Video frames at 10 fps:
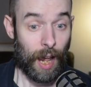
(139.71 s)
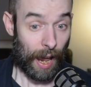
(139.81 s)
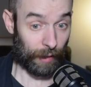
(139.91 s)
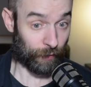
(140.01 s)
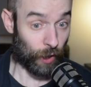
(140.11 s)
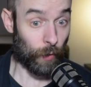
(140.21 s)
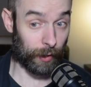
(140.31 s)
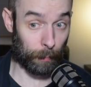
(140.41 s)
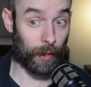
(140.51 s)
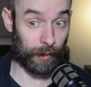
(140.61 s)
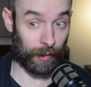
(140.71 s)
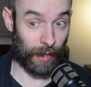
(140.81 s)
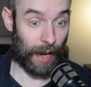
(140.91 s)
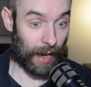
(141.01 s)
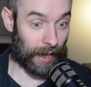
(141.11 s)
I have no experience in
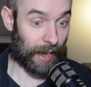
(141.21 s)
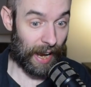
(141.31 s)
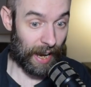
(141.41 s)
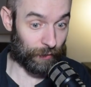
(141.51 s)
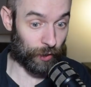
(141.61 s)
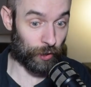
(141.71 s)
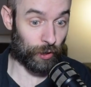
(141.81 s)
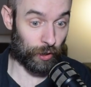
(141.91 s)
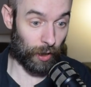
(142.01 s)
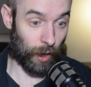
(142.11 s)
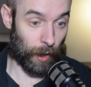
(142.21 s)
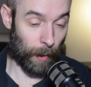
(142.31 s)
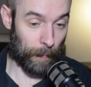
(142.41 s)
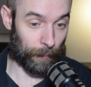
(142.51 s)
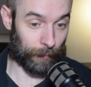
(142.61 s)
that. I haven't
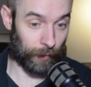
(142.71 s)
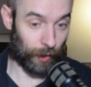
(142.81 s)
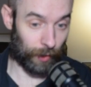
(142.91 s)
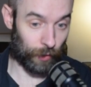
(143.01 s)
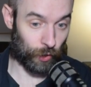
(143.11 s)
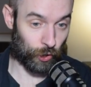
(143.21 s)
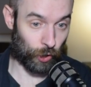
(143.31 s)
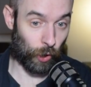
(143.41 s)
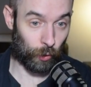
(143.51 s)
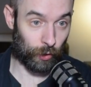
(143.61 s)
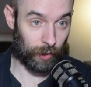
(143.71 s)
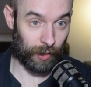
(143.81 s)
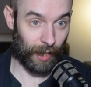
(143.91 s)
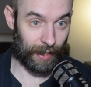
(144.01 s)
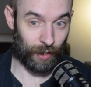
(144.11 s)
sold
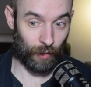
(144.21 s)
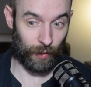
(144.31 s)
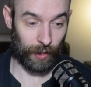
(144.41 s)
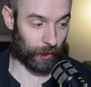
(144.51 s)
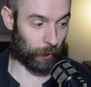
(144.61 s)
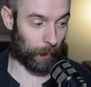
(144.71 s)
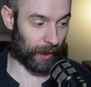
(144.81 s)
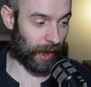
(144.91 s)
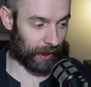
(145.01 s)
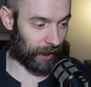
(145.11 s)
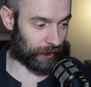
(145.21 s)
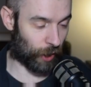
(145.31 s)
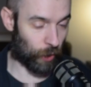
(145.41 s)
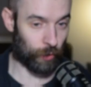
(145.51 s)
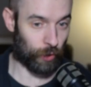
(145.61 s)
any of these equipment. I
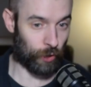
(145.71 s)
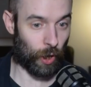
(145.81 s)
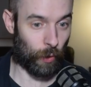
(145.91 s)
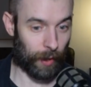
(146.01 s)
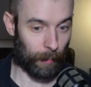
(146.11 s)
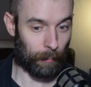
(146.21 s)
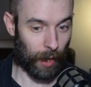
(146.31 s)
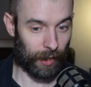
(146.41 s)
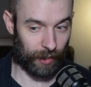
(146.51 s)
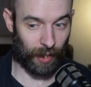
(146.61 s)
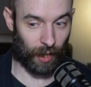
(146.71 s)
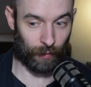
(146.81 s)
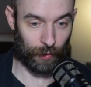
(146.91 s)
don't know them myself.